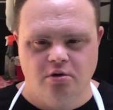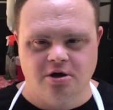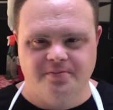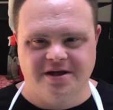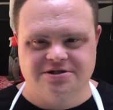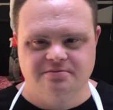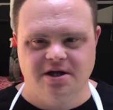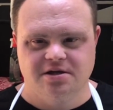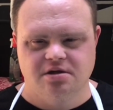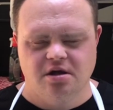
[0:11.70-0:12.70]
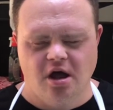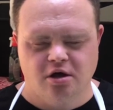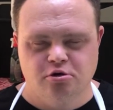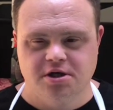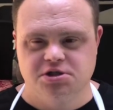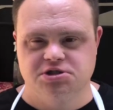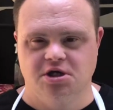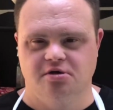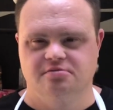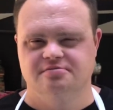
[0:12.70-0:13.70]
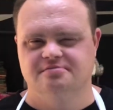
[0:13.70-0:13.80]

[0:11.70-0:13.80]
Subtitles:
Welcome back to my cooking show.